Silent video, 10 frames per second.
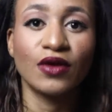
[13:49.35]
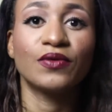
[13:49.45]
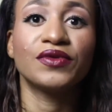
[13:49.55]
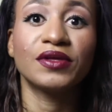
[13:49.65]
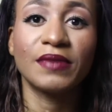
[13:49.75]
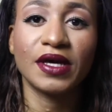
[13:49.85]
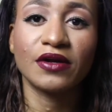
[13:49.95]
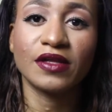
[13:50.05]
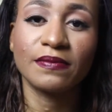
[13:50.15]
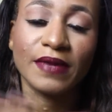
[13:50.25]
really make
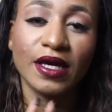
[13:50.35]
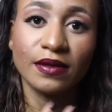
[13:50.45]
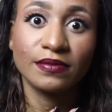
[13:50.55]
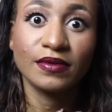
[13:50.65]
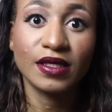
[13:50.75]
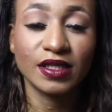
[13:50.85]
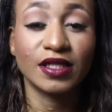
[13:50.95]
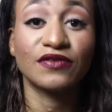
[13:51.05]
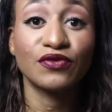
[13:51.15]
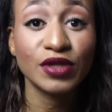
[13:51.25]
your makeup look
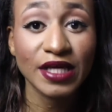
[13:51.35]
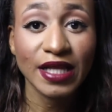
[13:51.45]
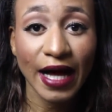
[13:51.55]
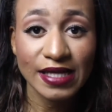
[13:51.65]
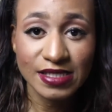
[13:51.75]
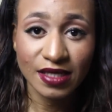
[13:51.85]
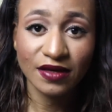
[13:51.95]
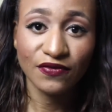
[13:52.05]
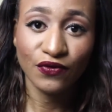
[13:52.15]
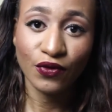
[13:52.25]
really
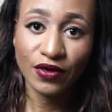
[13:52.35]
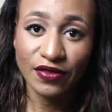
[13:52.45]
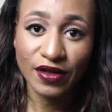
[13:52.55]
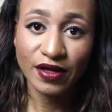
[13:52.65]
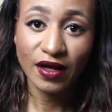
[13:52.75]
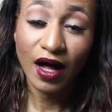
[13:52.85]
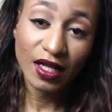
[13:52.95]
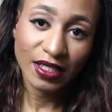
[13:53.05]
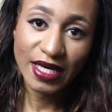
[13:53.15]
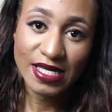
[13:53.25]
classy for the
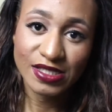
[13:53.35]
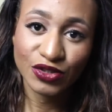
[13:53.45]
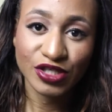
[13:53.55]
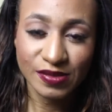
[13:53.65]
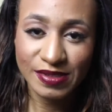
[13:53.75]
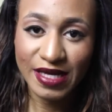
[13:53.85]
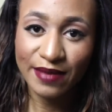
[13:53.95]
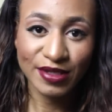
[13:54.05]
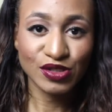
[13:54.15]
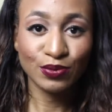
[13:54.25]
holidays and Christmas
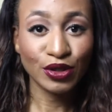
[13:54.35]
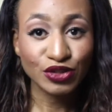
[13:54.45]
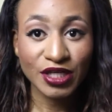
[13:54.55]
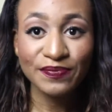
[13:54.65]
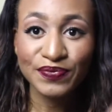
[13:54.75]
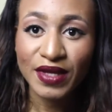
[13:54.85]
time that's approaching.